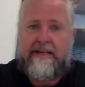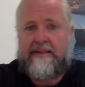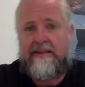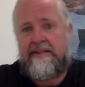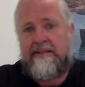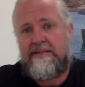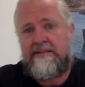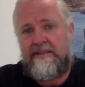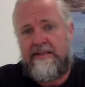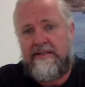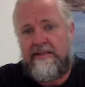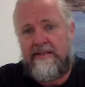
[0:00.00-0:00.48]

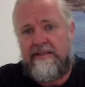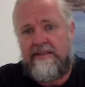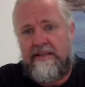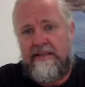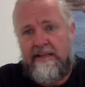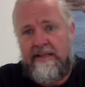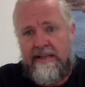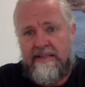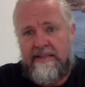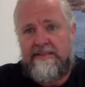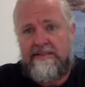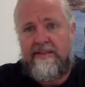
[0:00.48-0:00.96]
this
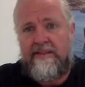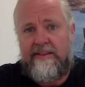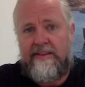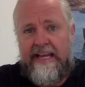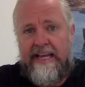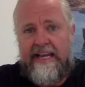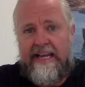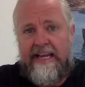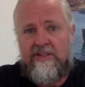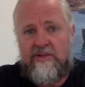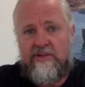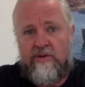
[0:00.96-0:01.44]
is an
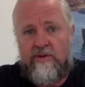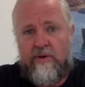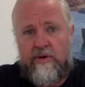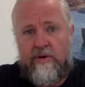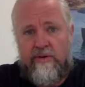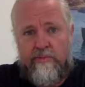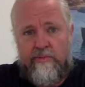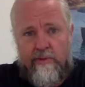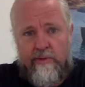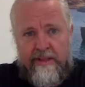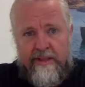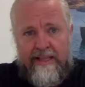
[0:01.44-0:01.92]
XShore
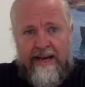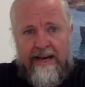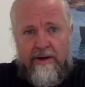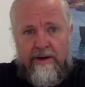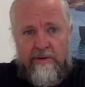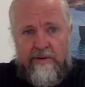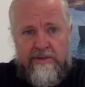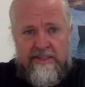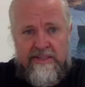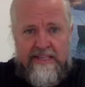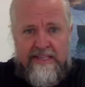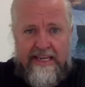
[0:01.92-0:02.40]
without
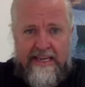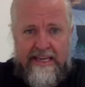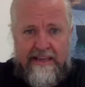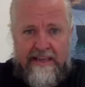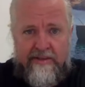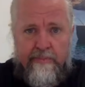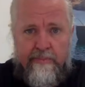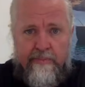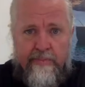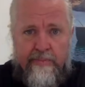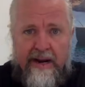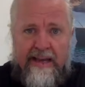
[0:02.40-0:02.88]
seeing the
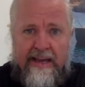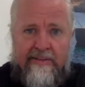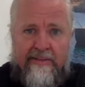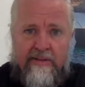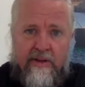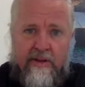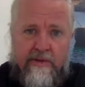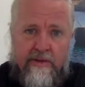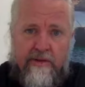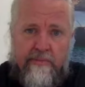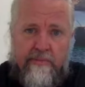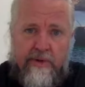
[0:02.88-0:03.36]
brand
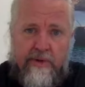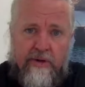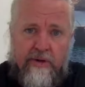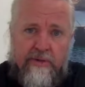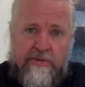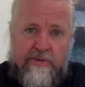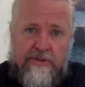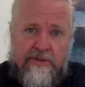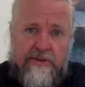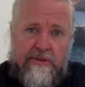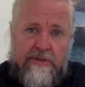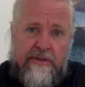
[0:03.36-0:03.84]
on the
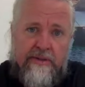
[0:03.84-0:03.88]
boat.